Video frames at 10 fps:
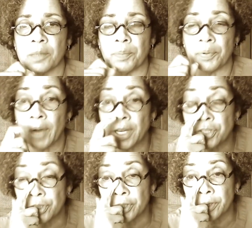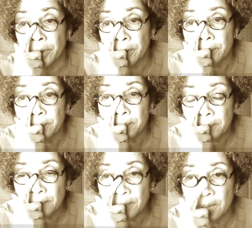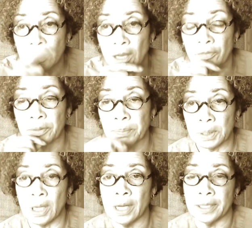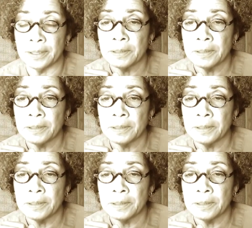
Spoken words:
pressure of the blood